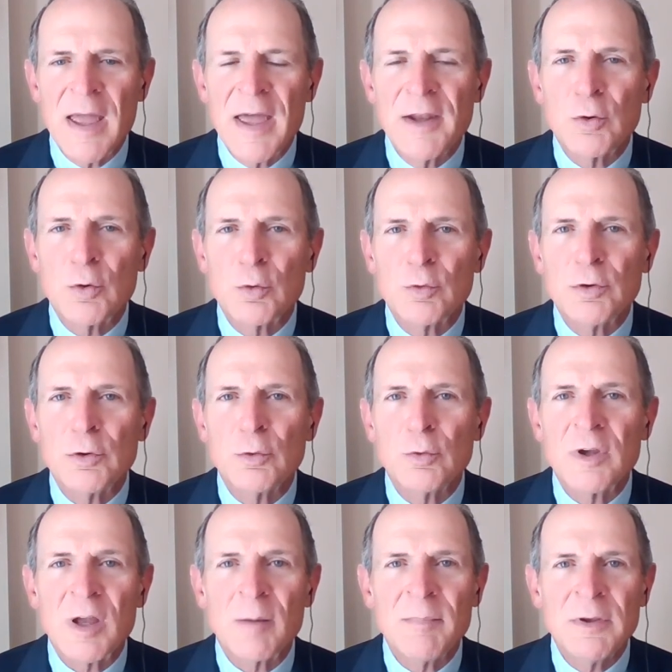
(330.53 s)
and who
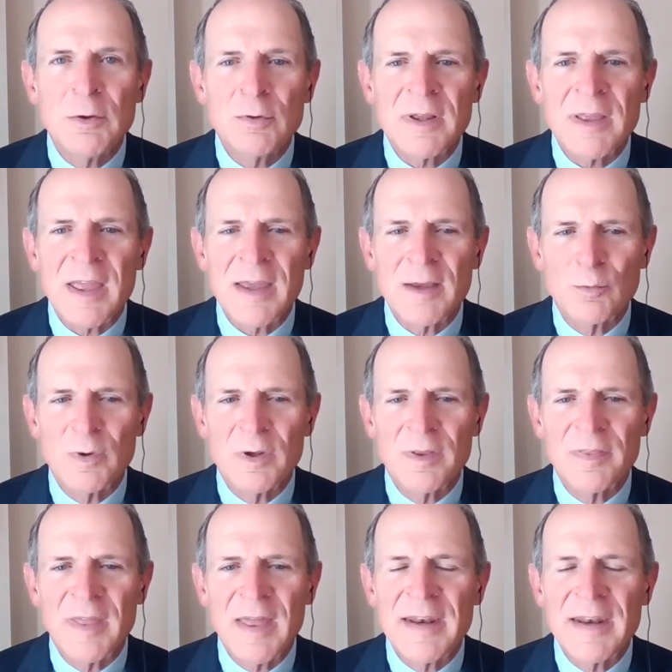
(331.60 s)
you communicate
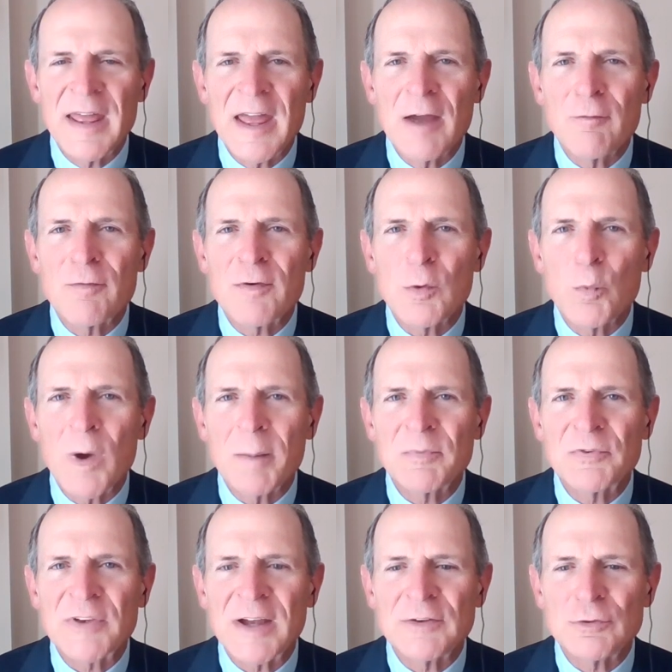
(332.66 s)
with and every
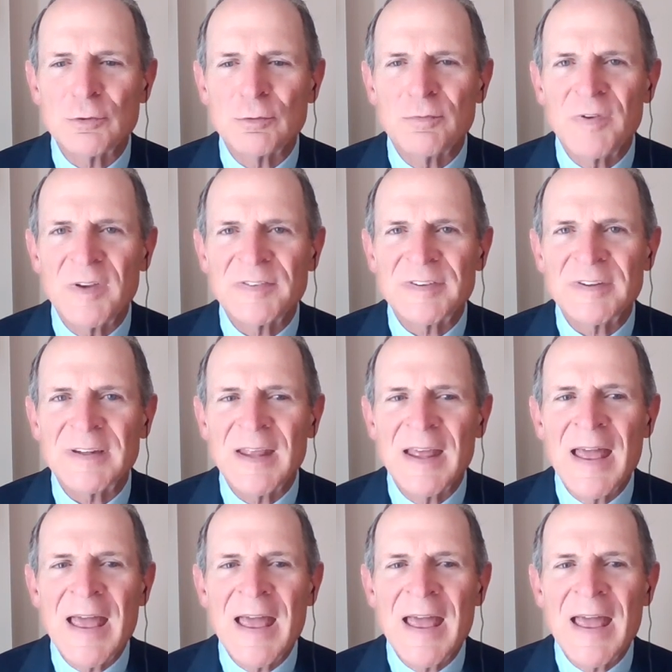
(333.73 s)
website you visit